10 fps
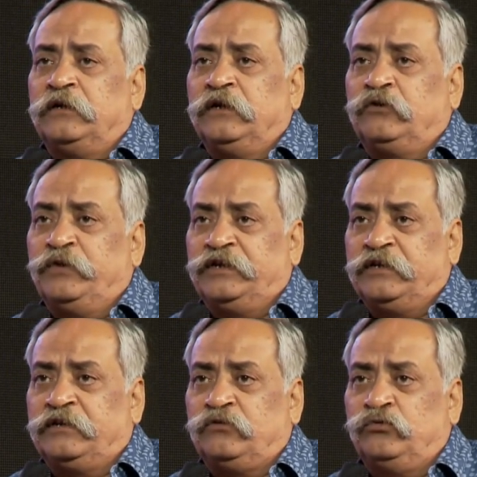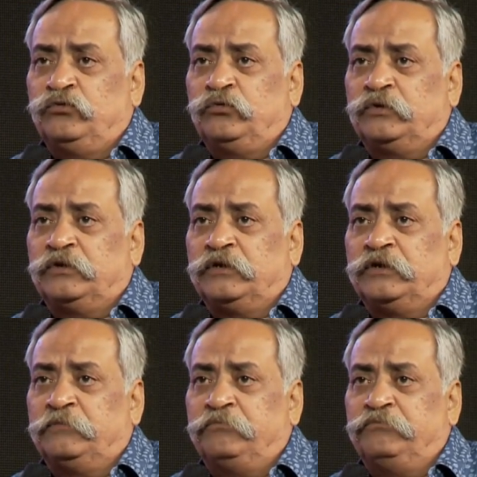equate it to
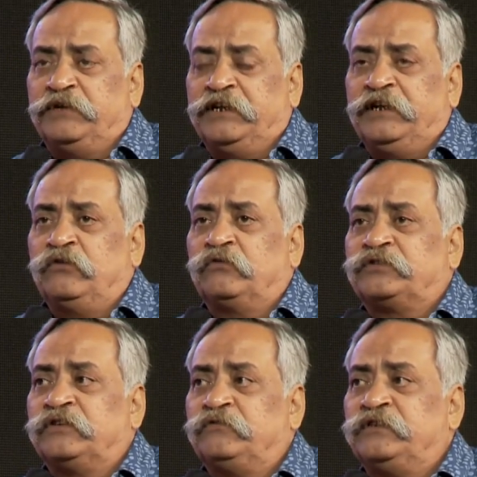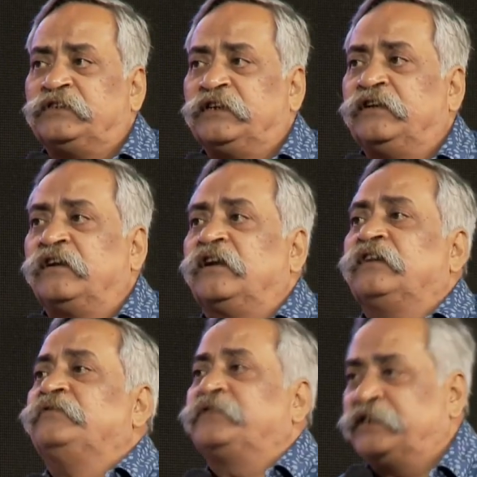the meaning of service in our
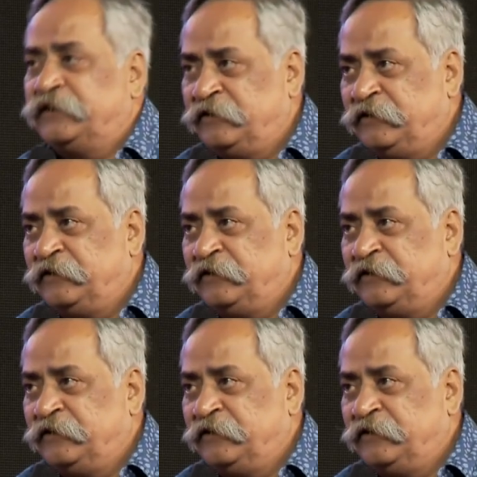lives?